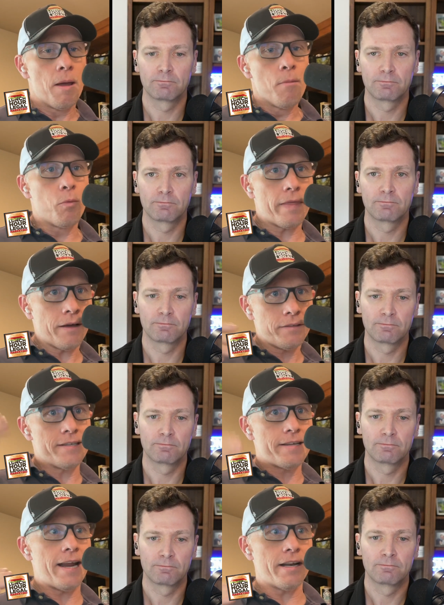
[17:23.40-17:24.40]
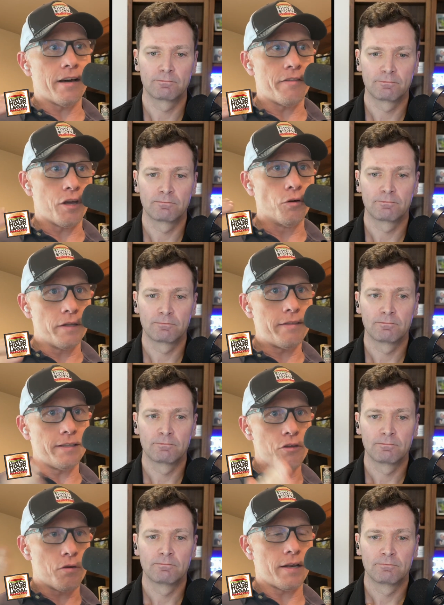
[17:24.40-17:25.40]
Speaker 1: without the data, the only thing that
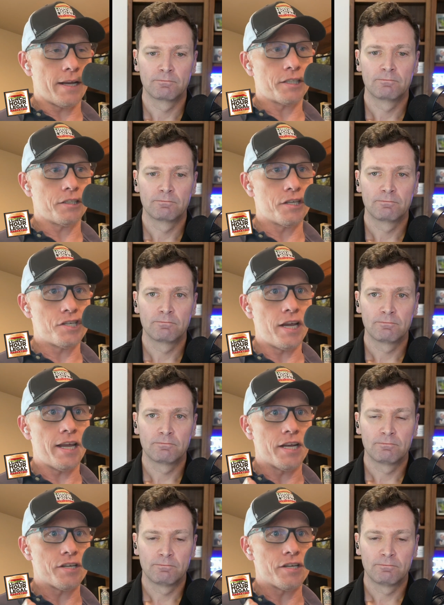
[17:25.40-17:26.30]
you can actually change